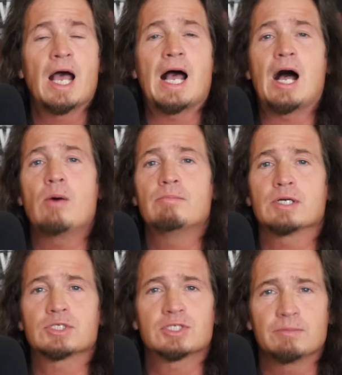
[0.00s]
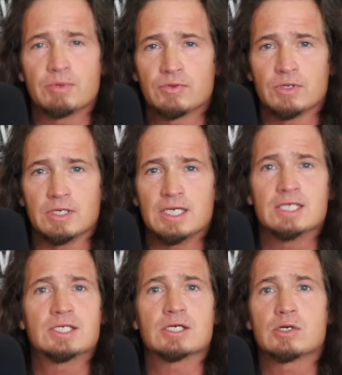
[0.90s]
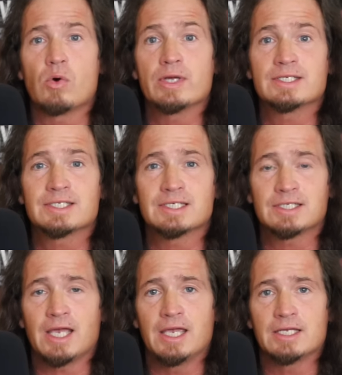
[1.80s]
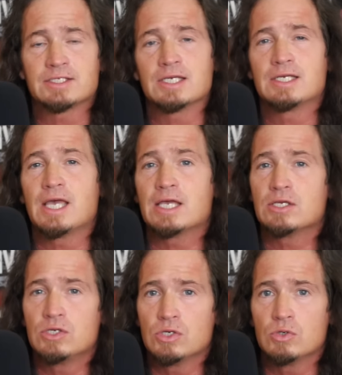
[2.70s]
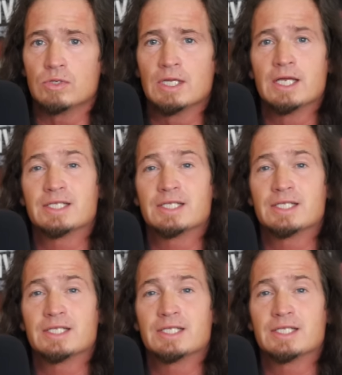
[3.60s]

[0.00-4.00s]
How much sympathy is it going to take to get you